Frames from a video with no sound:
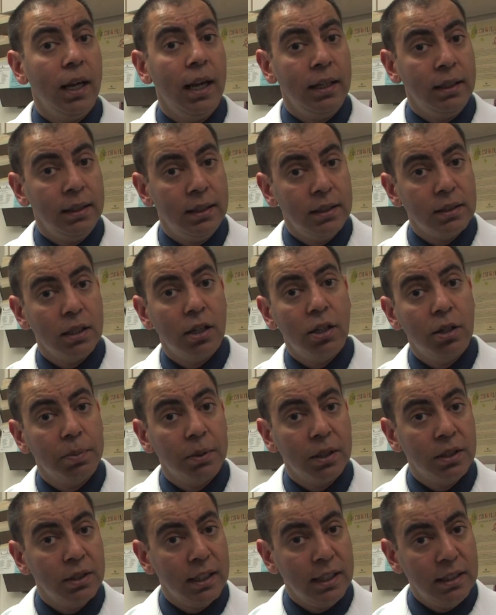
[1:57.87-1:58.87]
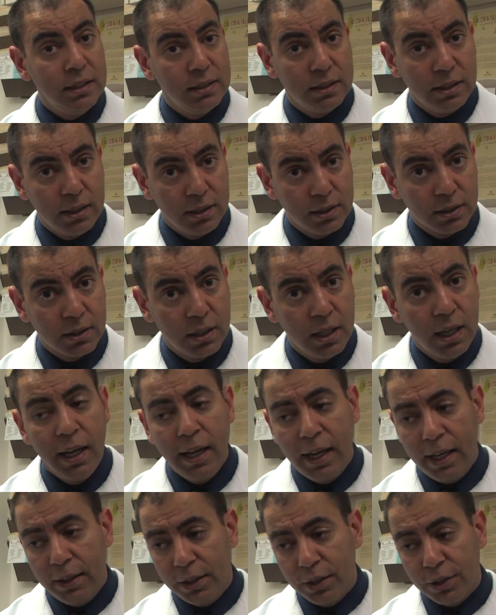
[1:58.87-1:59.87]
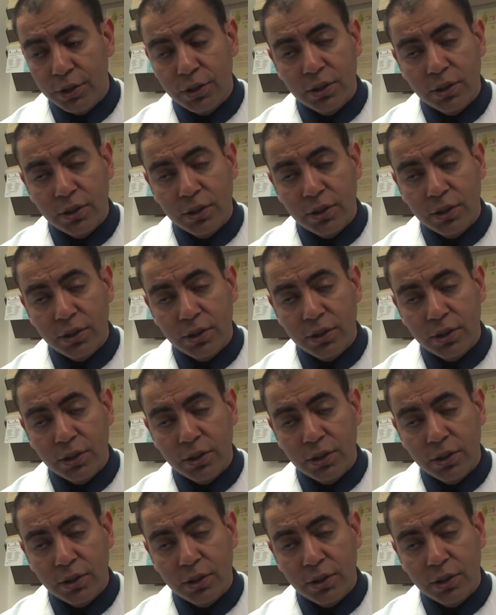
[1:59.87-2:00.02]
and this herb contains this and there's